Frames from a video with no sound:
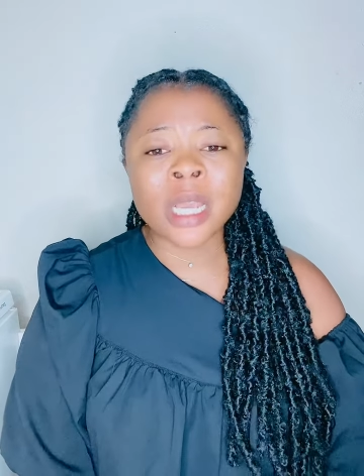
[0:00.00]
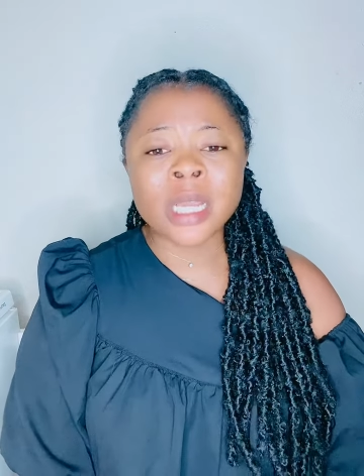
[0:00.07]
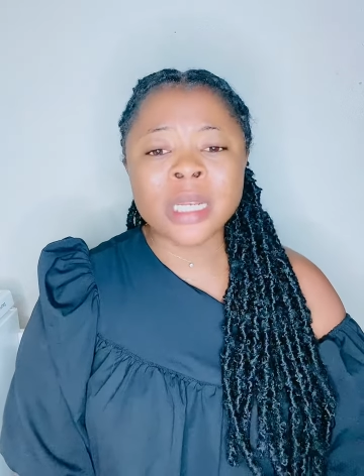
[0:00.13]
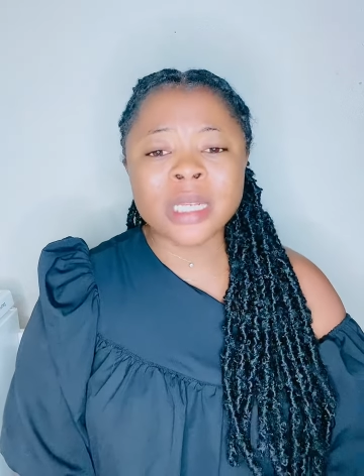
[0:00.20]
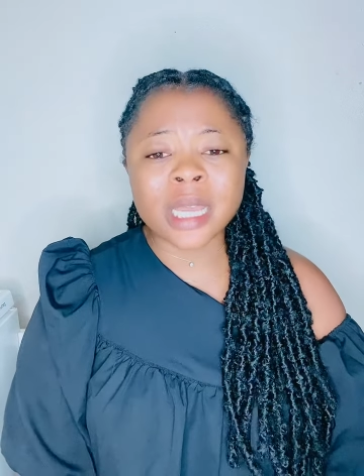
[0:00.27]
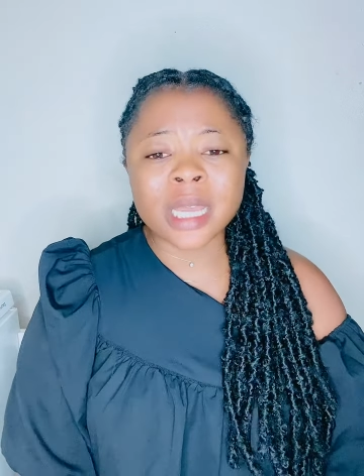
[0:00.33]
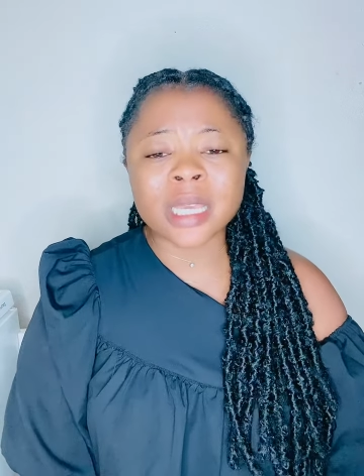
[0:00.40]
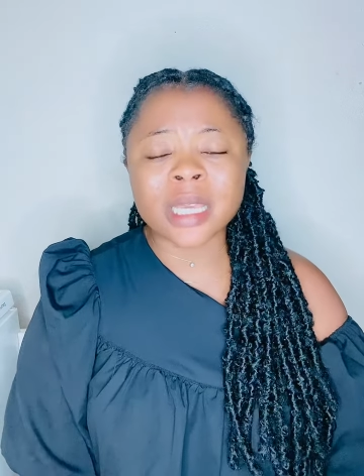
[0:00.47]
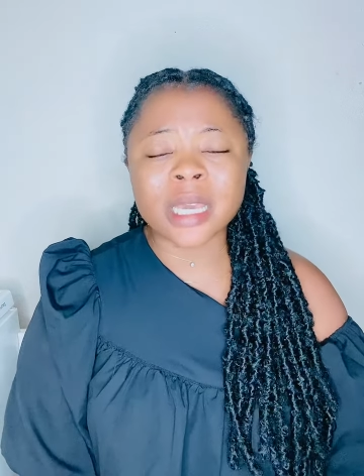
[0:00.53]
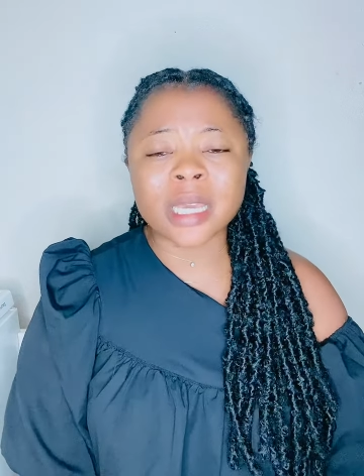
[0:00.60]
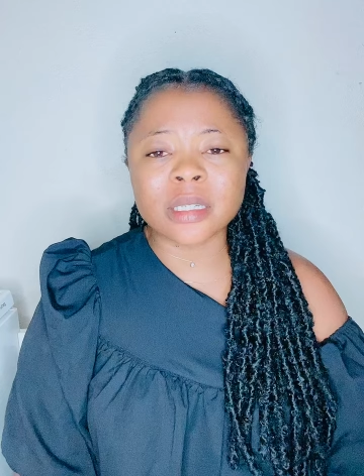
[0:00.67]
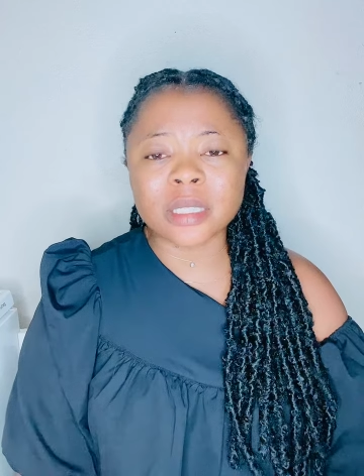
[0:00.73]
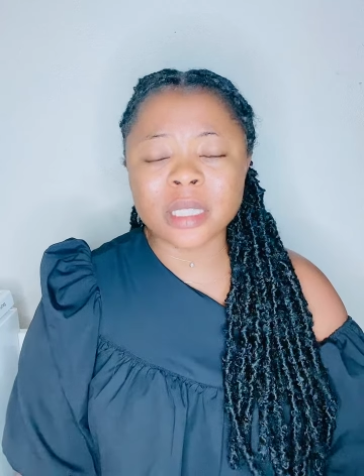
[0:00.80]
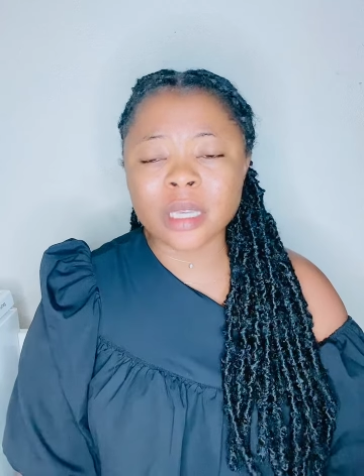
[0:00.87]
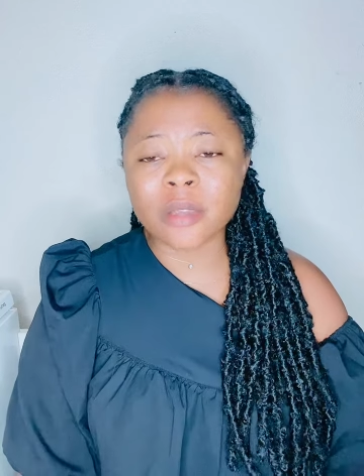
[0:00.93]
that He
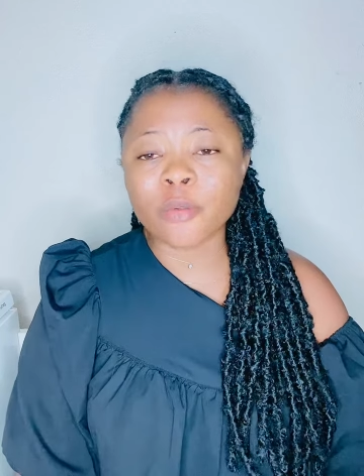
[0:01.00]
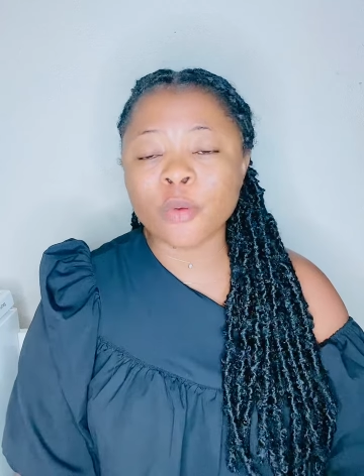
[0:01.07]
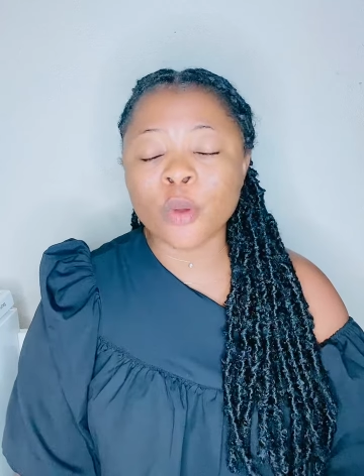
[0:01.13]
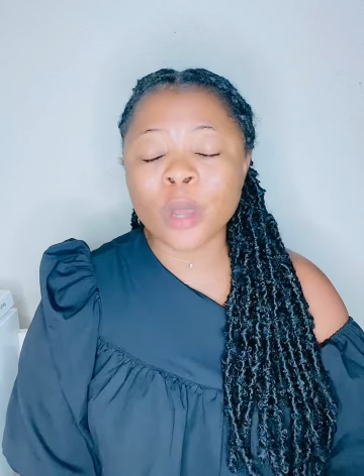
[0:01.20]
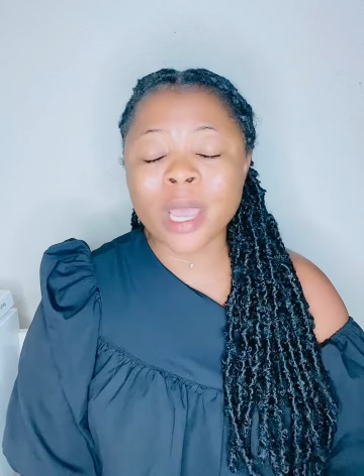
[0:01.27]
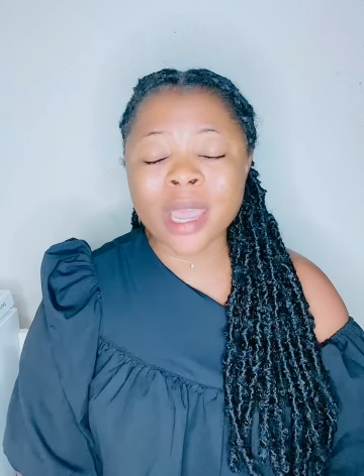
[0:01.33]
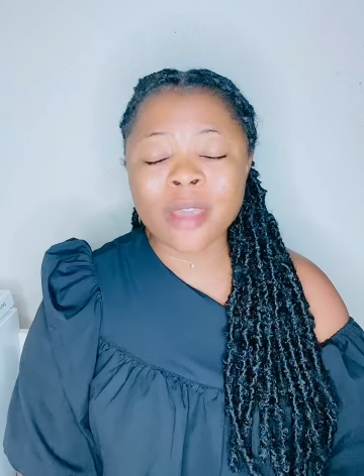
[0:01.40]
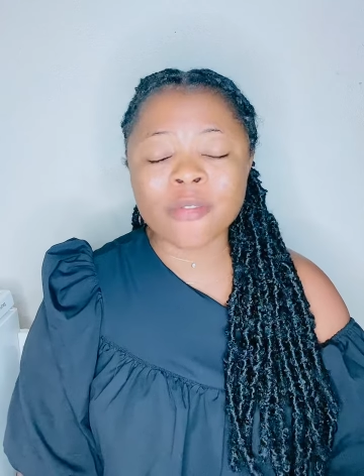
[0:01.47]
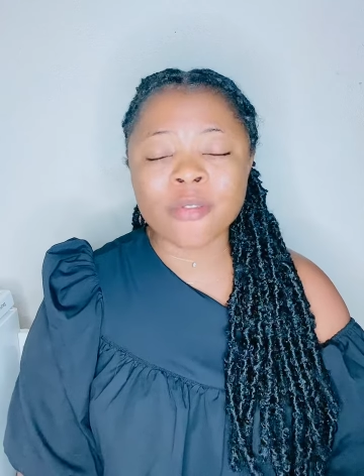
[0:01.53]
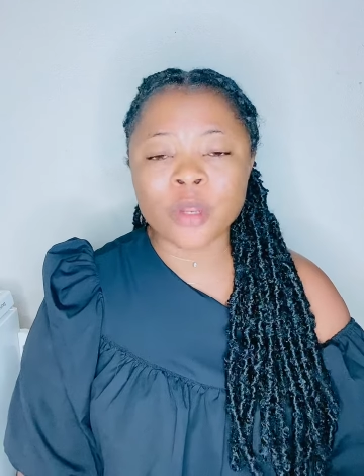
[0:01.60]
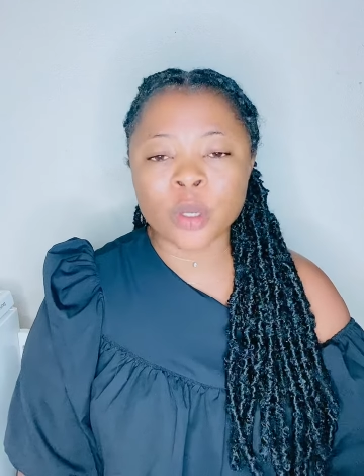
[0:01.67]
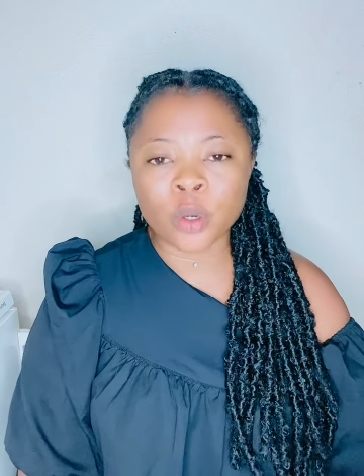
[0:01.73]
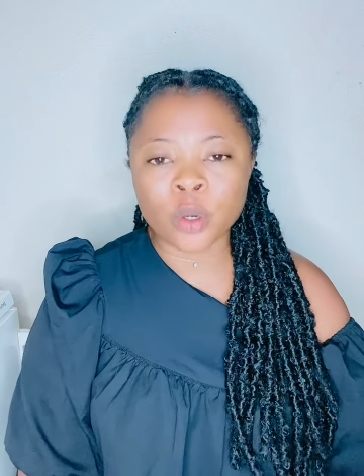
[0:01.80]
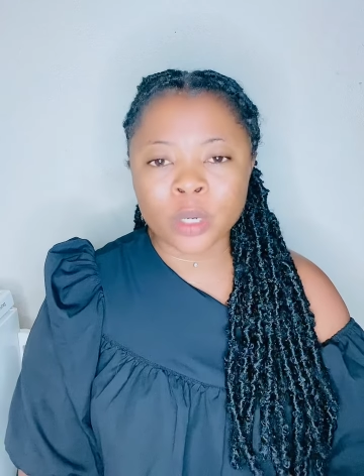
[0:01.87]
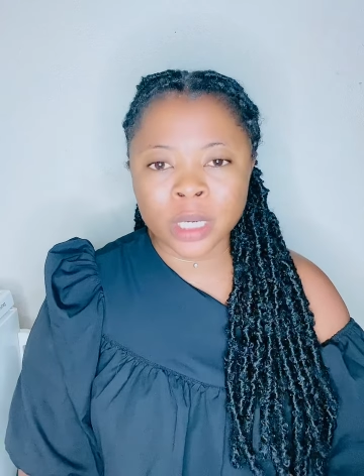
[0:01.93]
can give you every
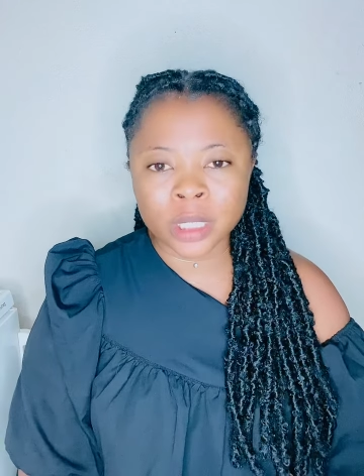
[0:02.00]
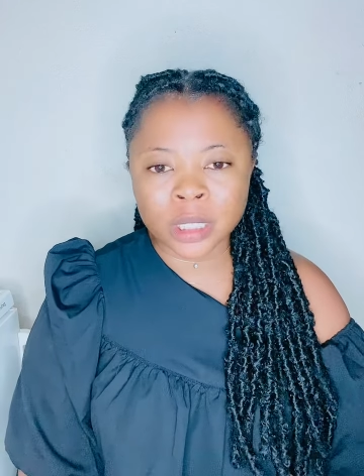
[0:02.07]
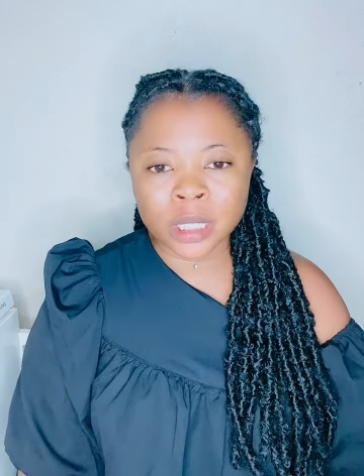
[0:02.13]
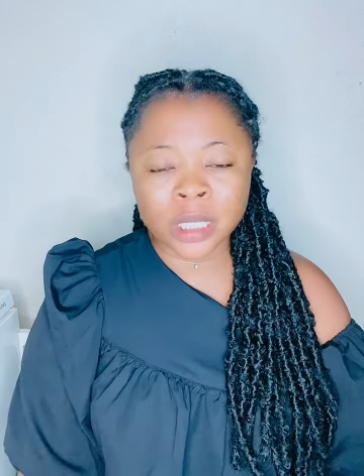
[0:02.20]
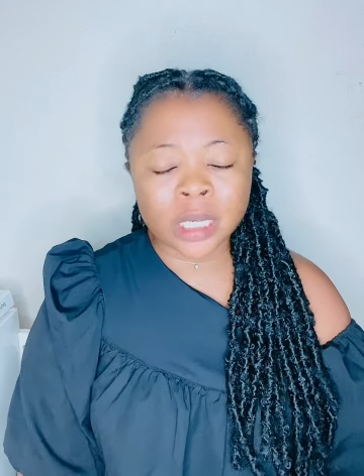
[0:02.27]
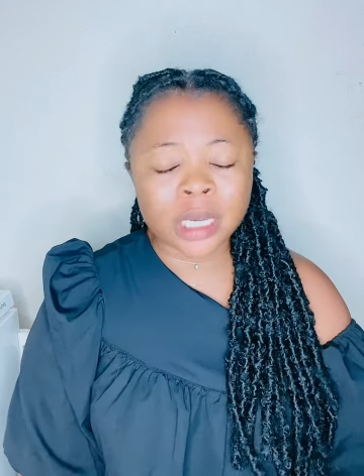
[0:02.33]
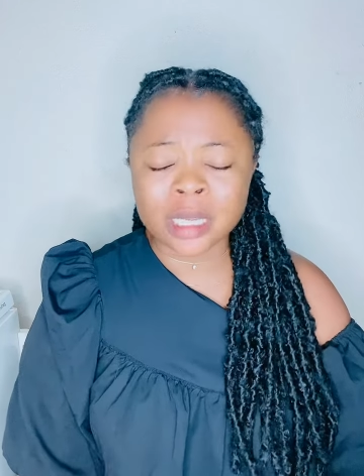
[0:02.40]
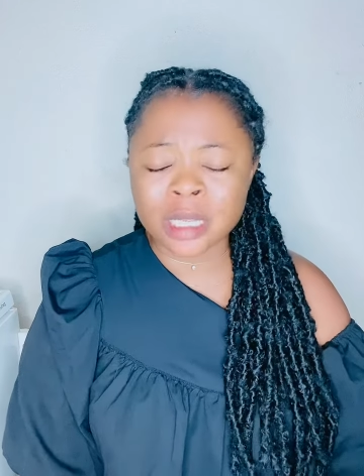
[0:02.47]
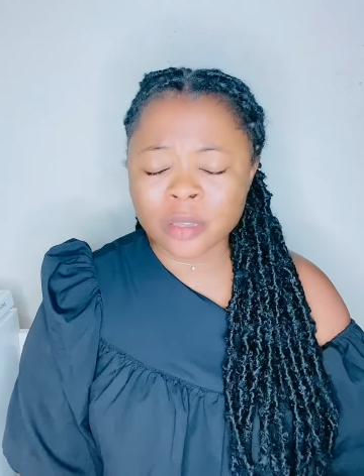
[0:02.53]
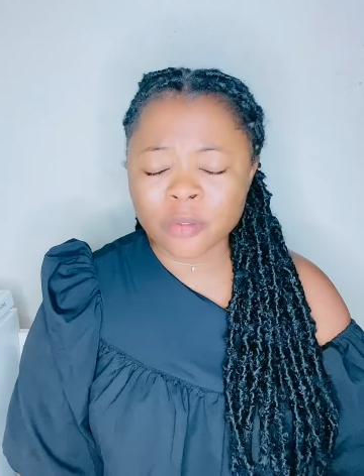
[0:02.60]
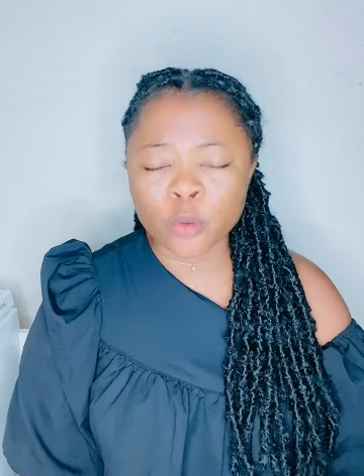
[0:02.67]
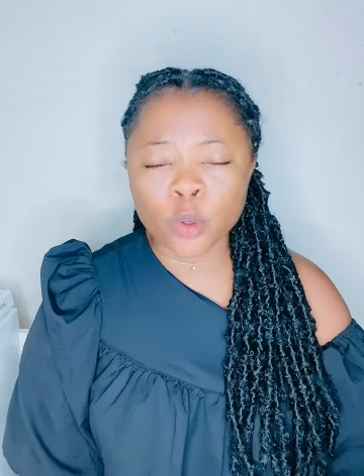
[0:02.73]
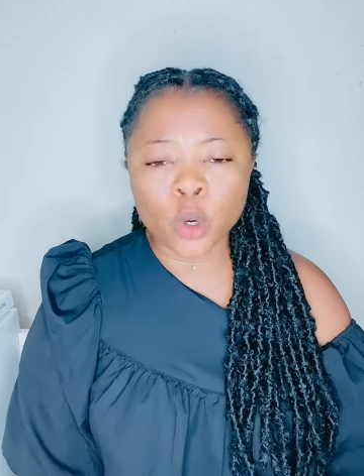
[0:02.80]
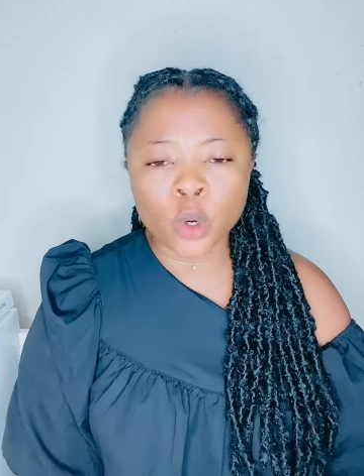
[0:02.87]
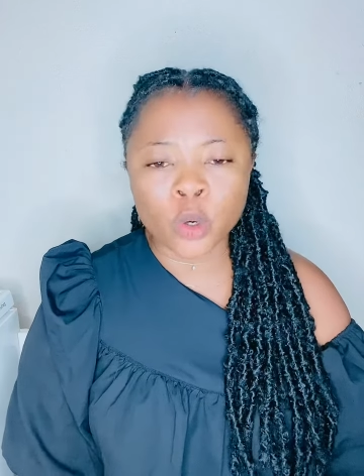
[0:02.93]
other thing, can give
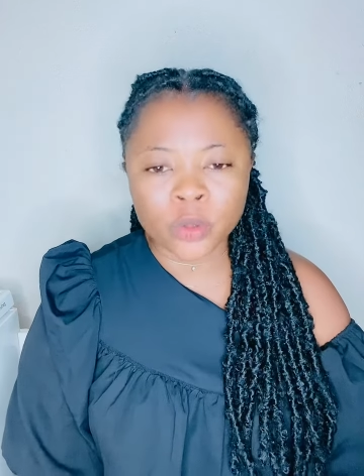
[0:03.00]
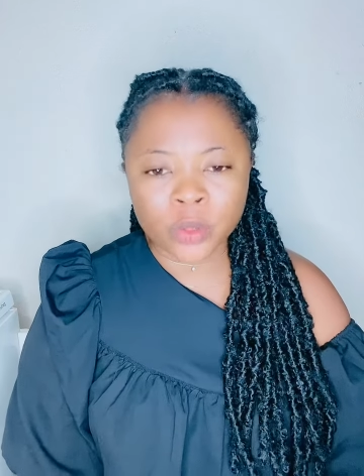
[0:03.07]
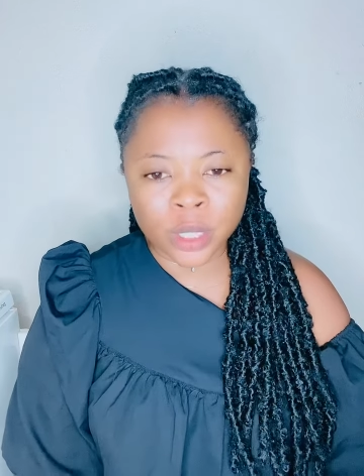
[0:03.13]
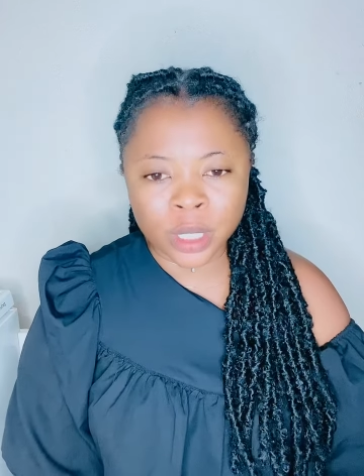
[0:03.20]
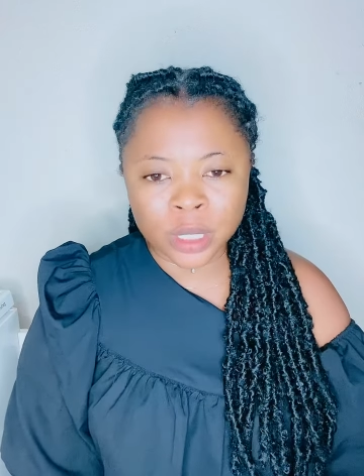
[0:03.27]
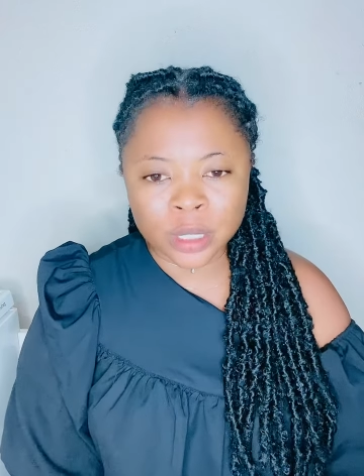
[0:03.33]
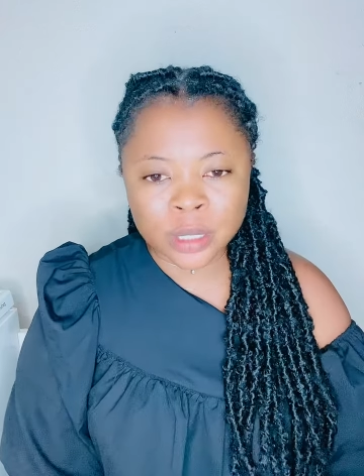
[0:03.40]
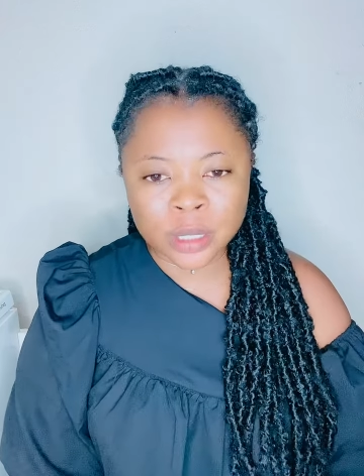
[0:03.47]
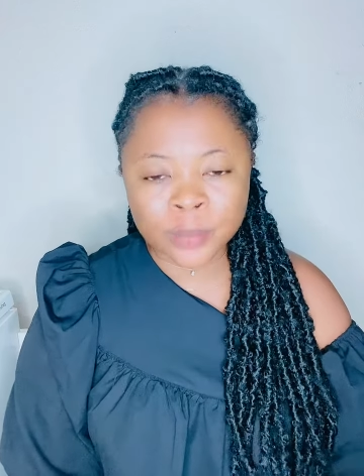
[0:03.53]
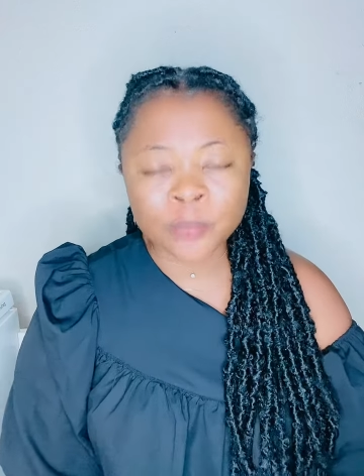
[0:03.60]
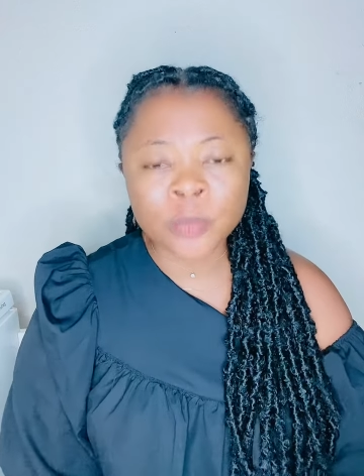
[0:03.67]
you all things.